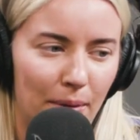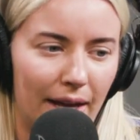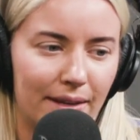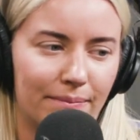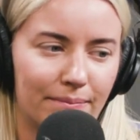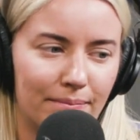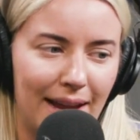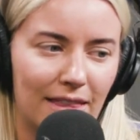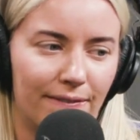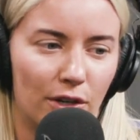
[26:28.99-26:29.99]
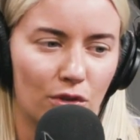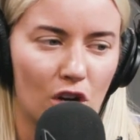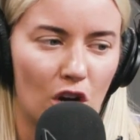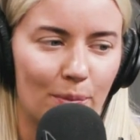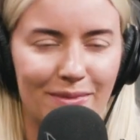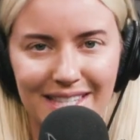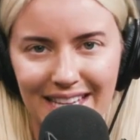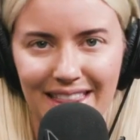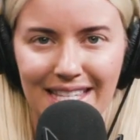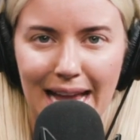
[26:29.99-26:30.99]
But make the phone call.
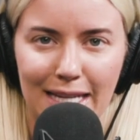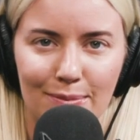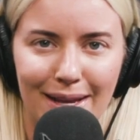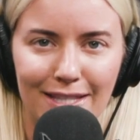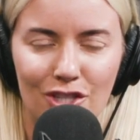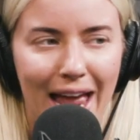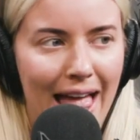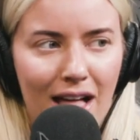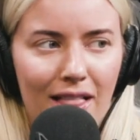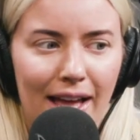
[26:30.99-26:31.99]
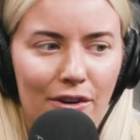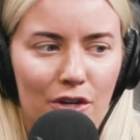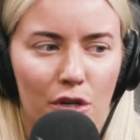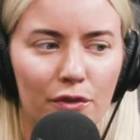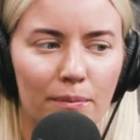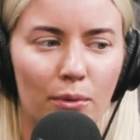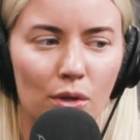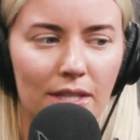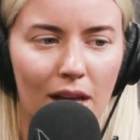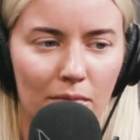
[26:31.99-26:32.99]
Send the text message. Hell, I don't know if you're
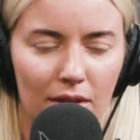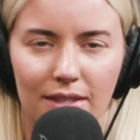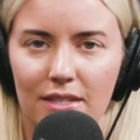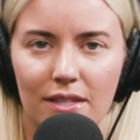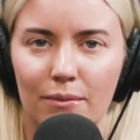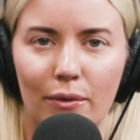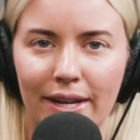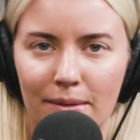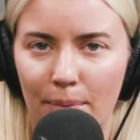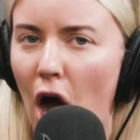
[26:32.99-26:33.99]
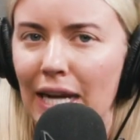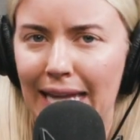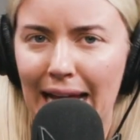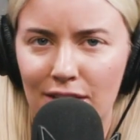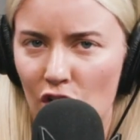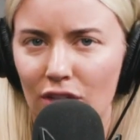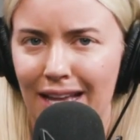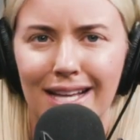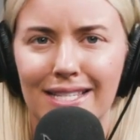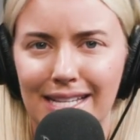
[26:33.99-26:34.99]
bored. Tell them to listen to a random podcast
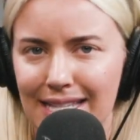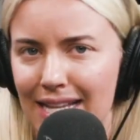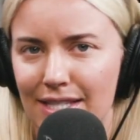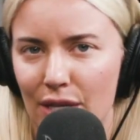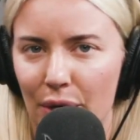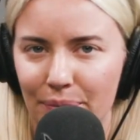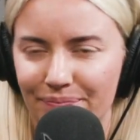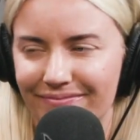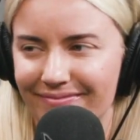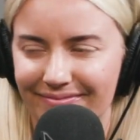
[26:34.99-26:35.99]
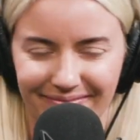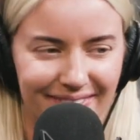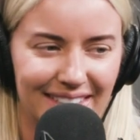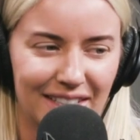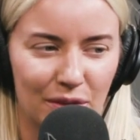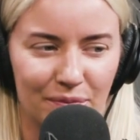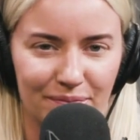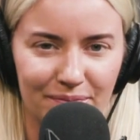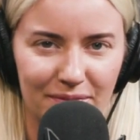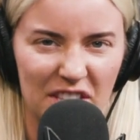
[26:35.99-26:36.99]
called 'Cause I Said So.
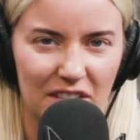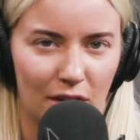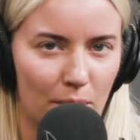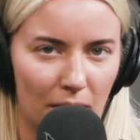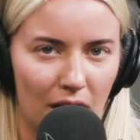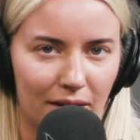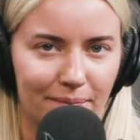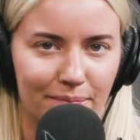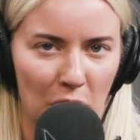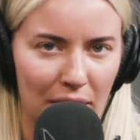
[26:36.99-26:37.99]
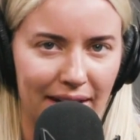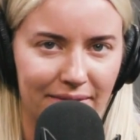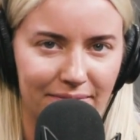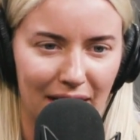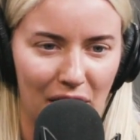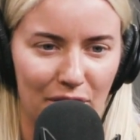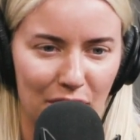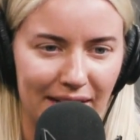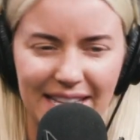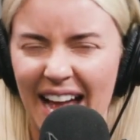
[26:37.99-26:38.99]
Subtle plug. All right. I love
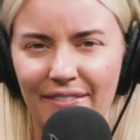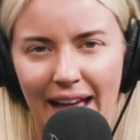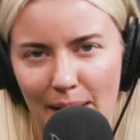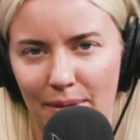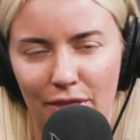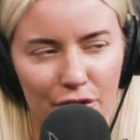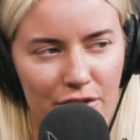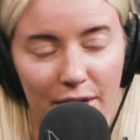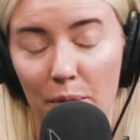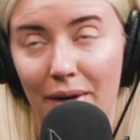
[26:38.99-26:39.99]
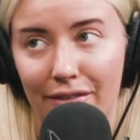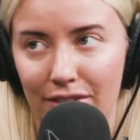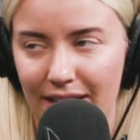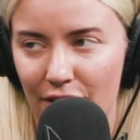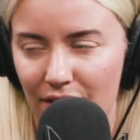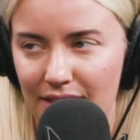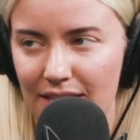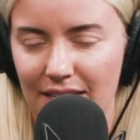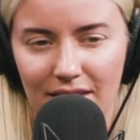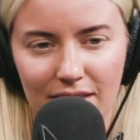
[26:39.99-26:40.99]
you guys. Have a happy Thursday or whatever day you're
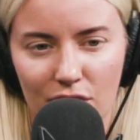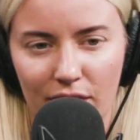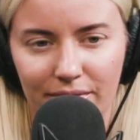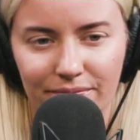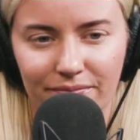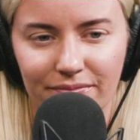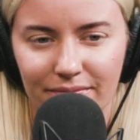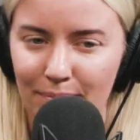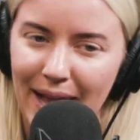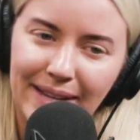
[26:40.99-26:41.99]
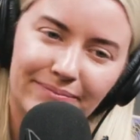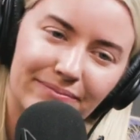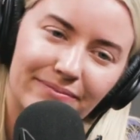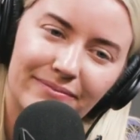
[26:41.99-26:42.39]
listening to this on. Bye.